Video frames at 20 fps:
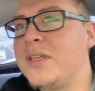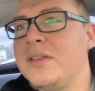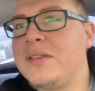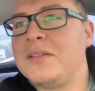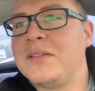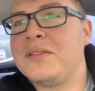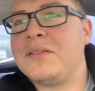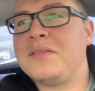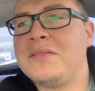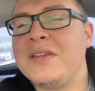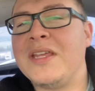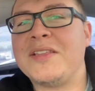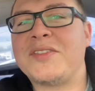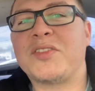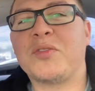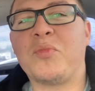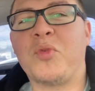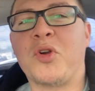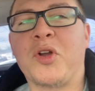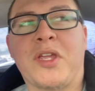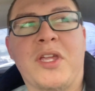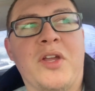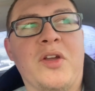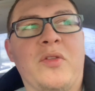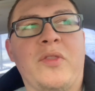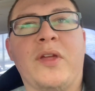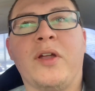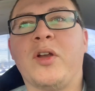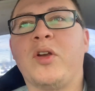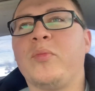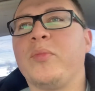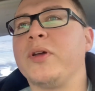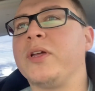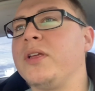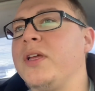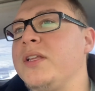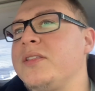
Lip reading: needs some work here and there, but